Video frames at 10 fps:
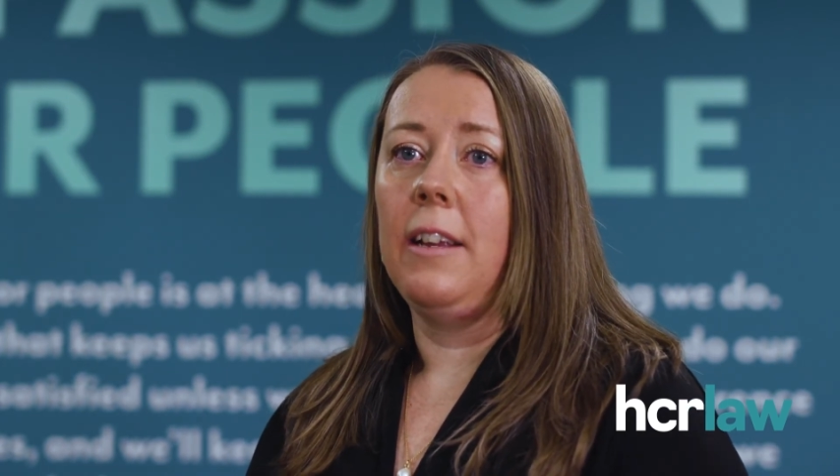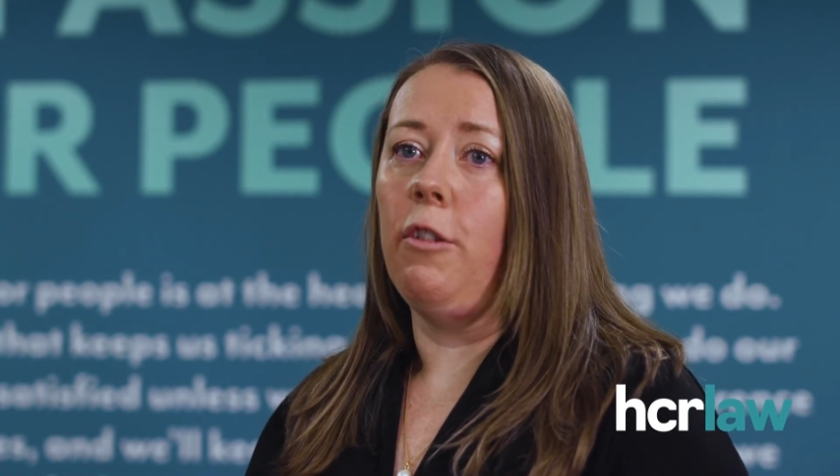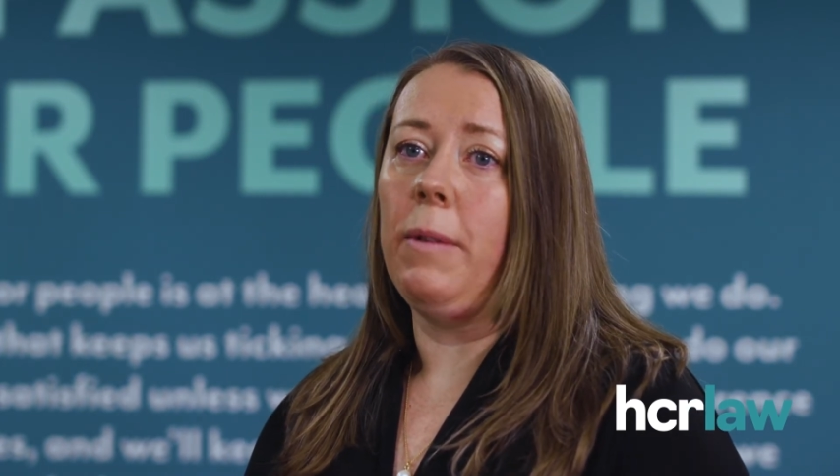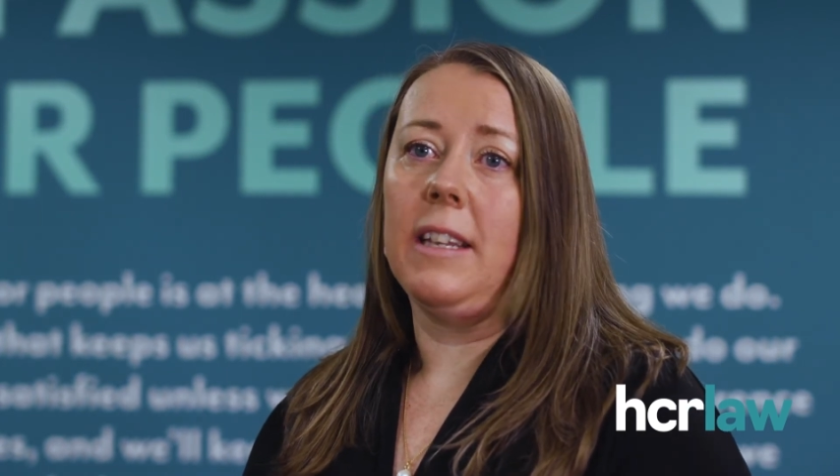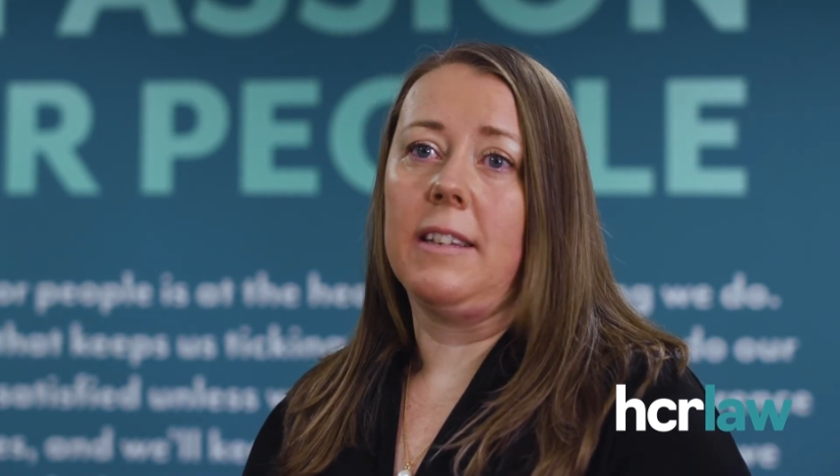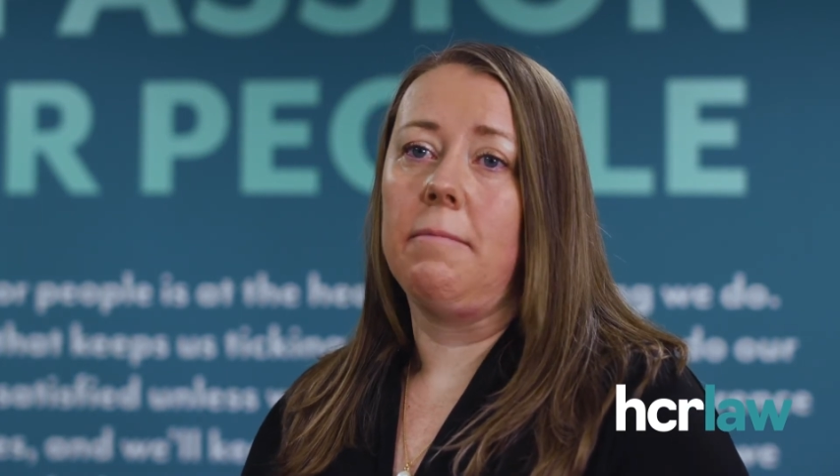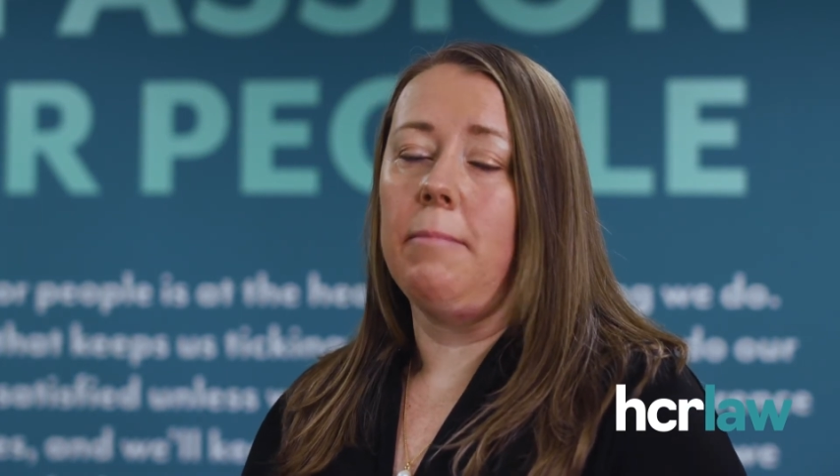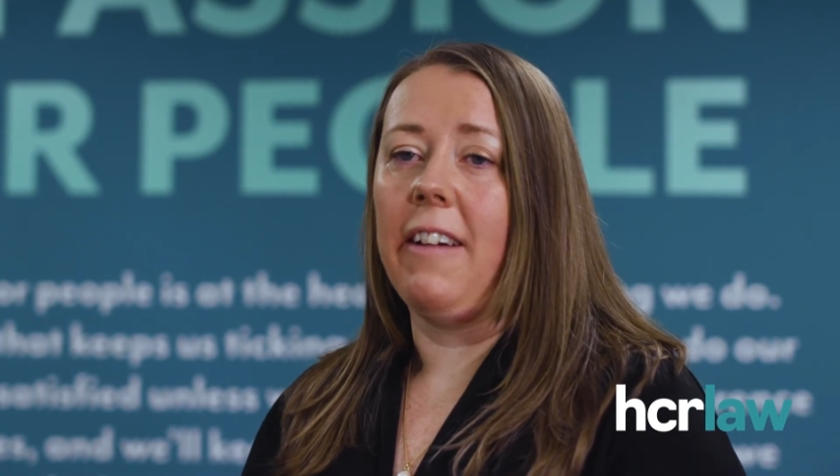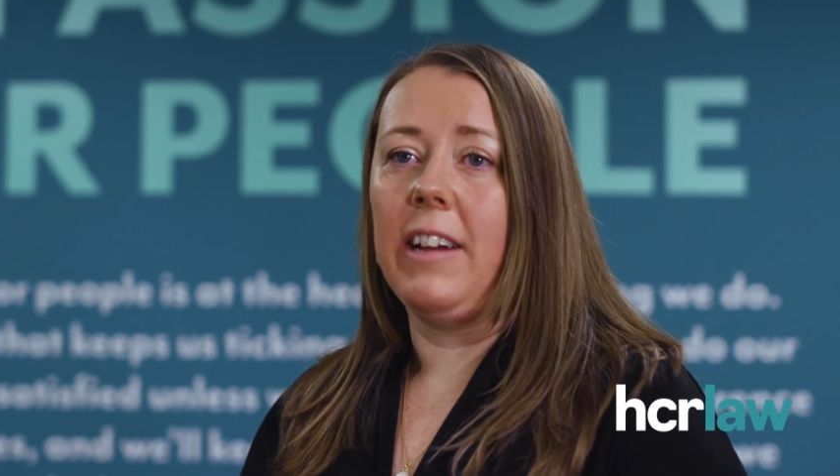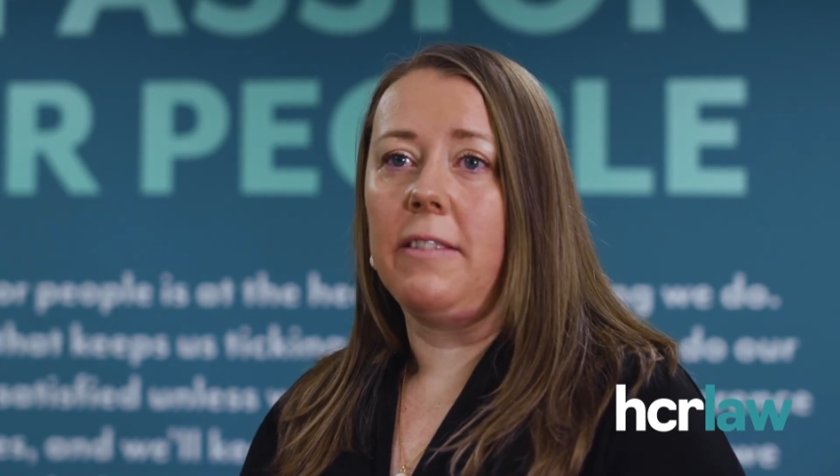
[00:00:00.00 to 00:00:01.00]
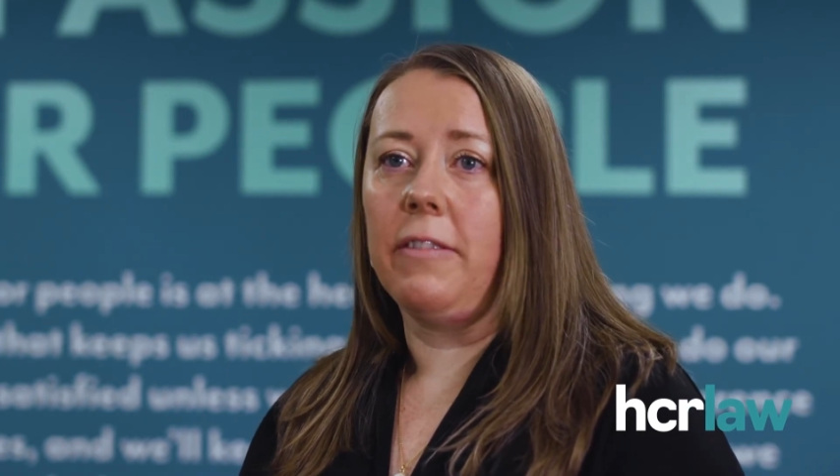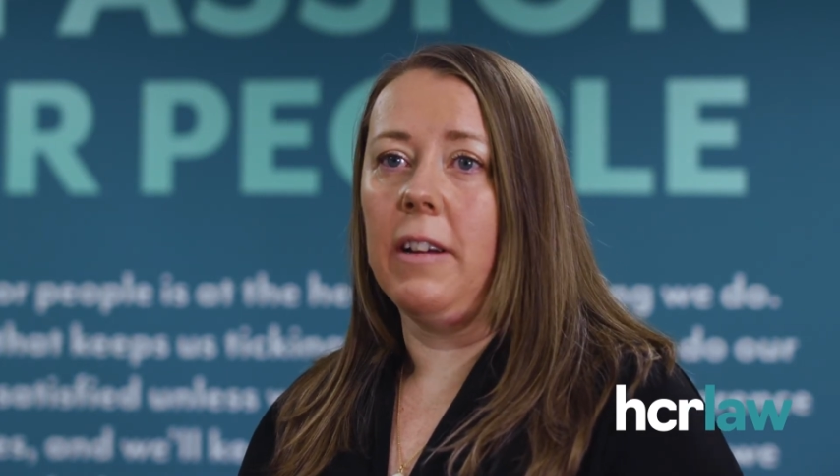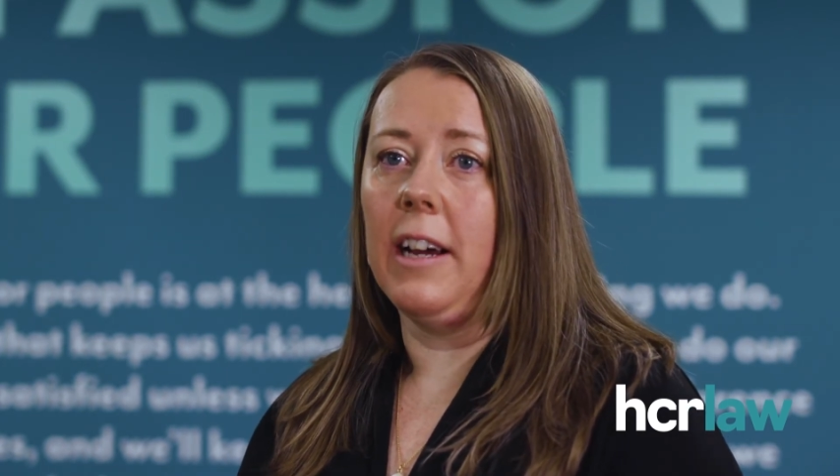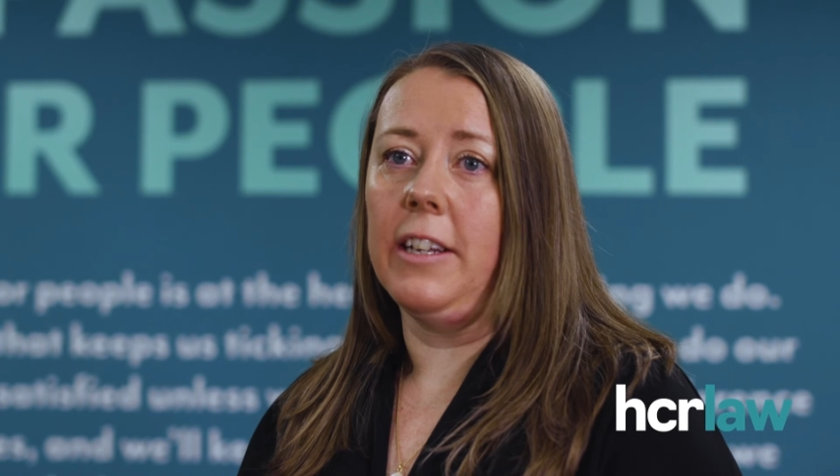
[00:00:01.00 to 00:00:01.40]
you've been married for,